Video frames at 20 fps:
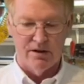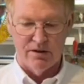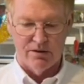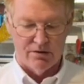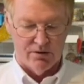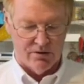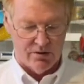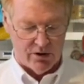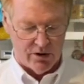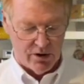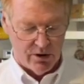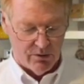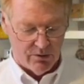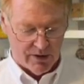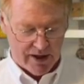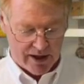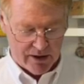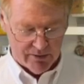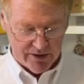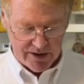show you
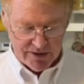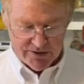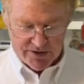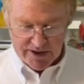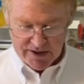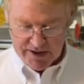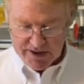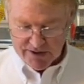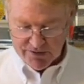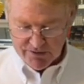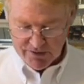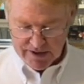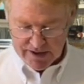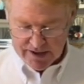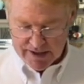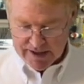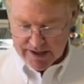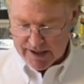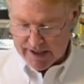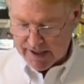how easy it is.
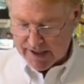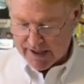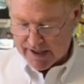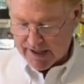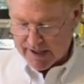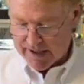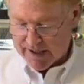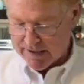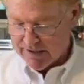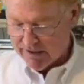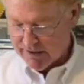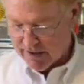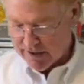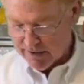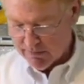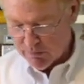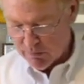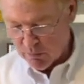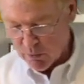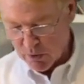And
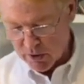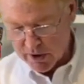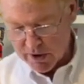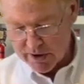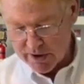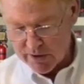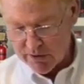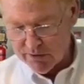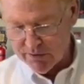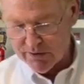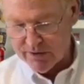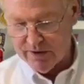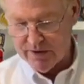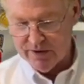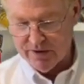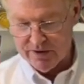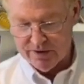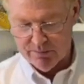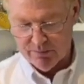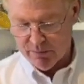we're going to use
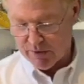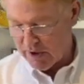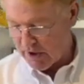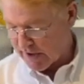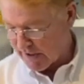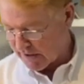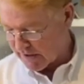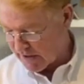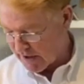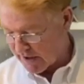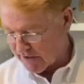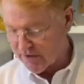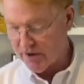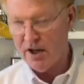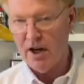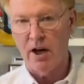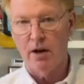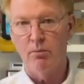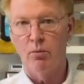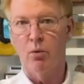this plug. It does
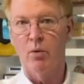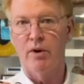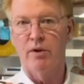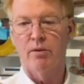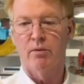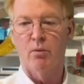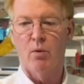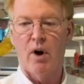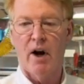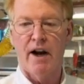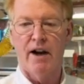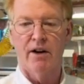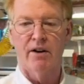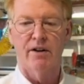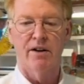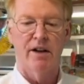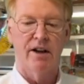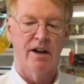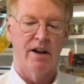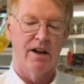come with
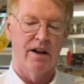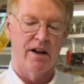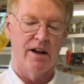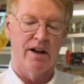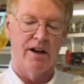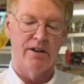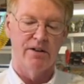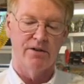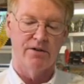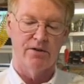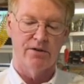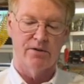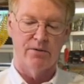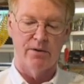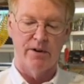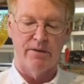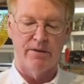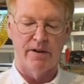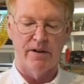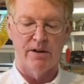wired. This is
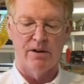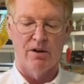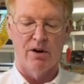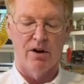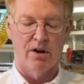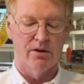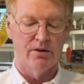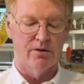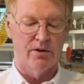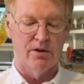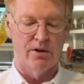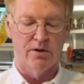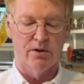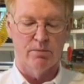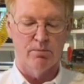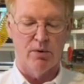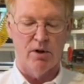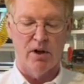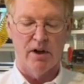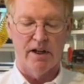3 feet long, so you
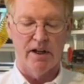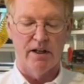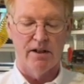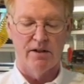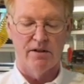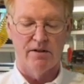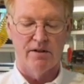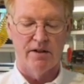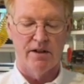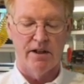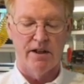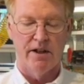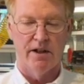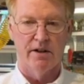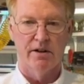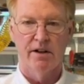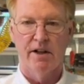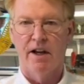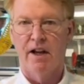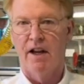just plug into
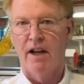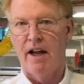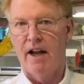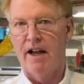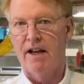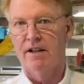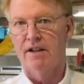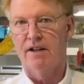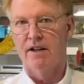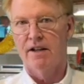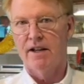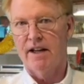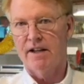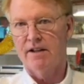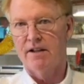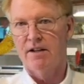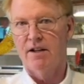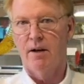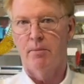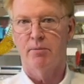here and
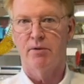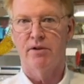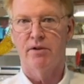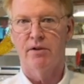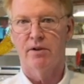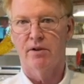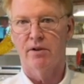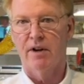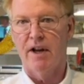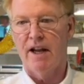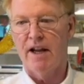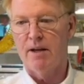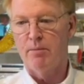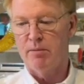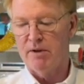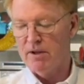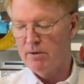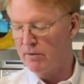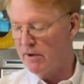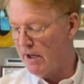connect it up to your
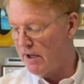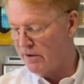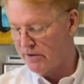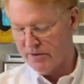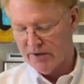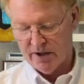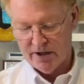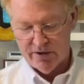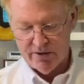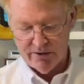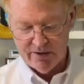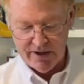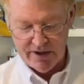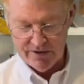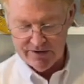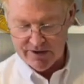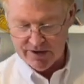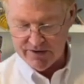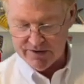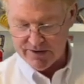A/B rails on your
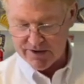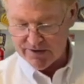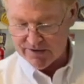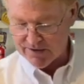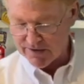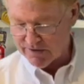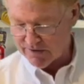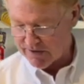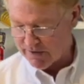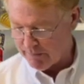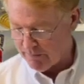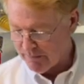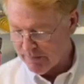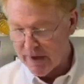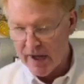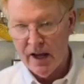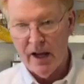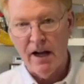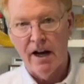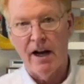DCC system.
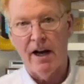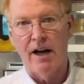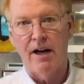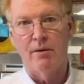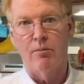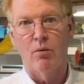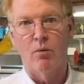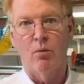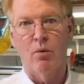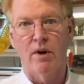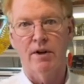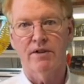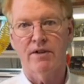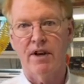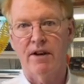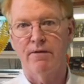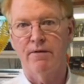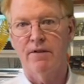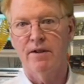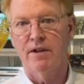Once
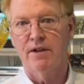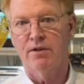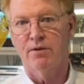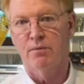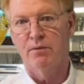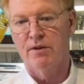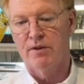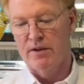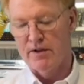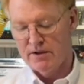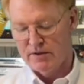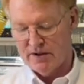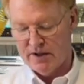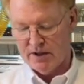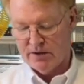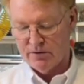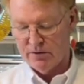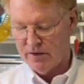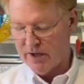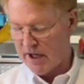I finish with this
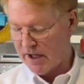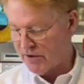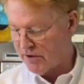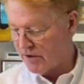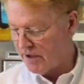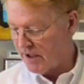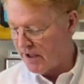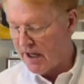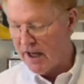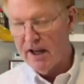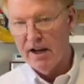introduction,